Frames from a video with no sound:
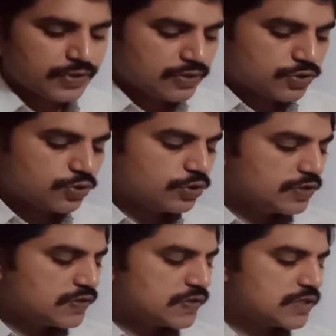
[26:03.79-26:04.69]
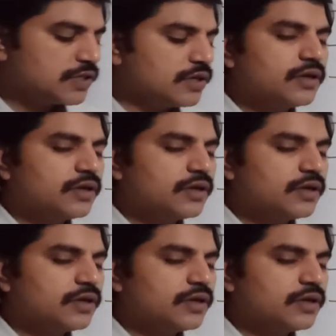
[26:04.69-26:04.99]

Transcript: So this is the